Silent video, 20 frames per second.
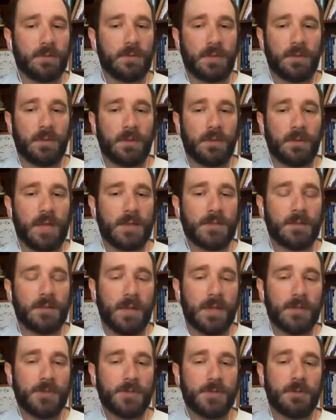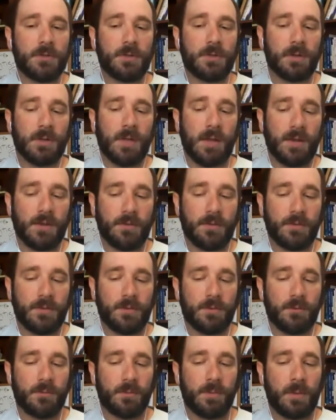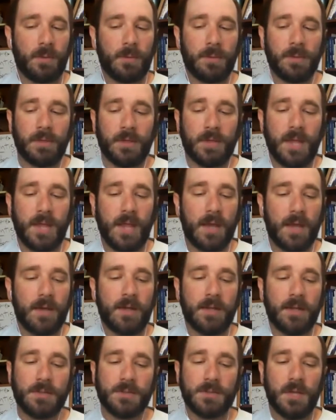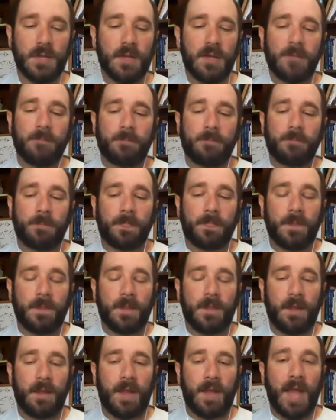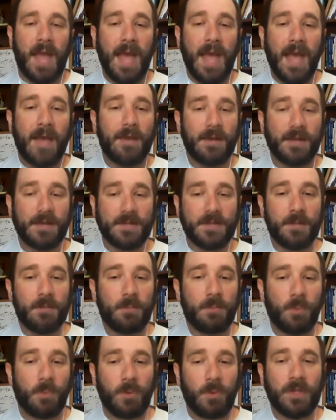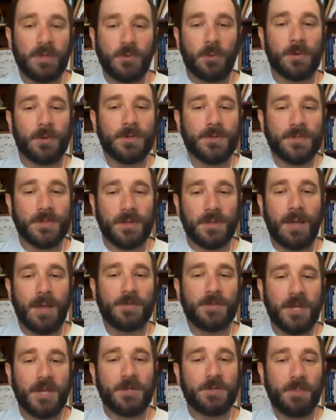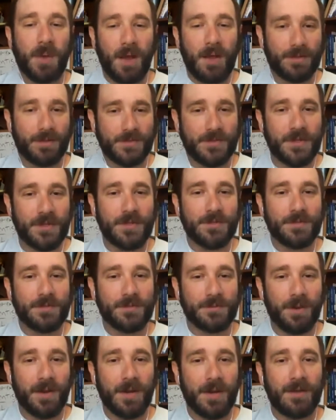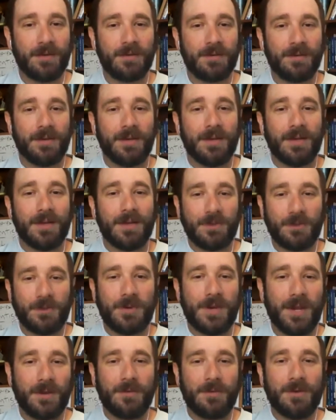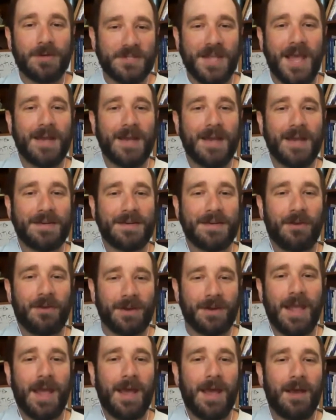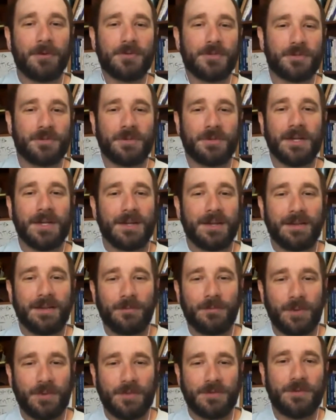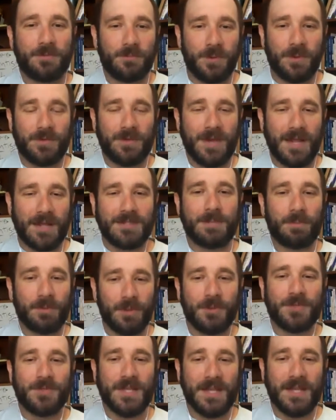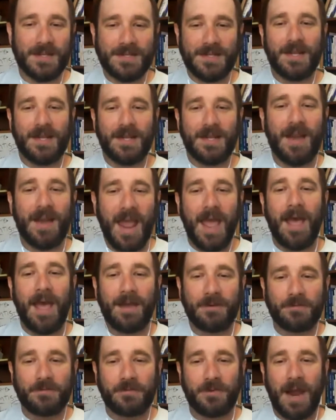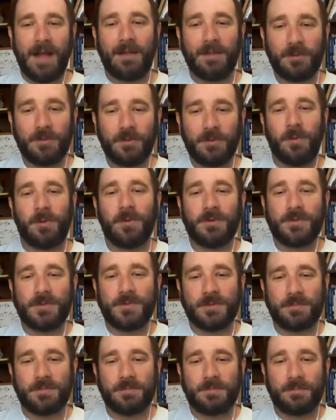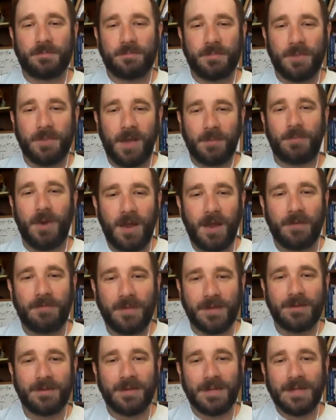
in the last election, a lot of the Republican candidates had at some point endorsed climate change policies. Right? Newt Gingrich sat down on a couch with with Nancy Pelosi and did an ad for Al Gore's nonprofit